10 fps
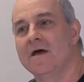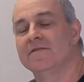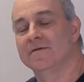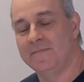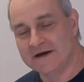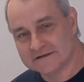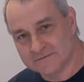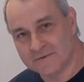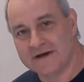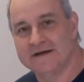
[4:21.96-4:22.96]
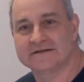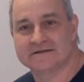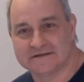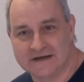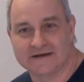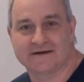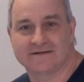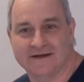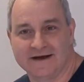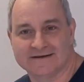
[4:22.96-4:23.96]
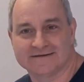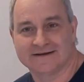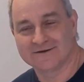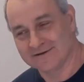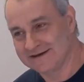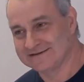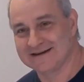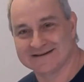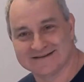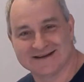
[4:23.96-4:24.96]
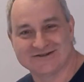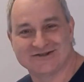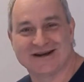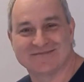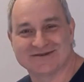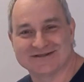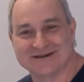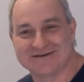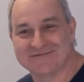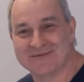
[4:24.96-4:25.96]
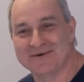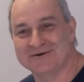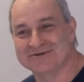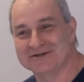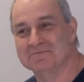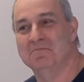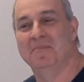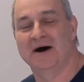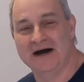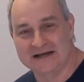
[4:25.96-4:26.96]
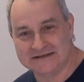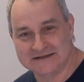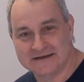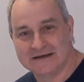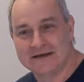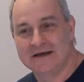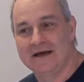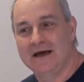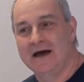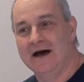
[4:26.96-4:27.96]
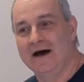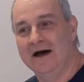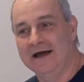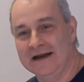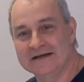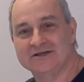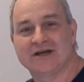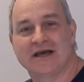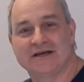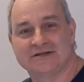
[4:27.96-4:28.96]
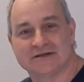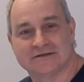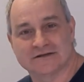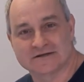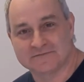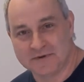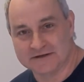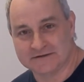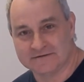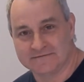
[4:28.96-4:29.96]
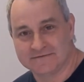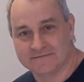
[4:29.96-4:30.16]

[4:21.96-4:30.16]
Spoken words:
The best way is to take a class. I know that sounds like shameless self-promotion, but an education is expensive.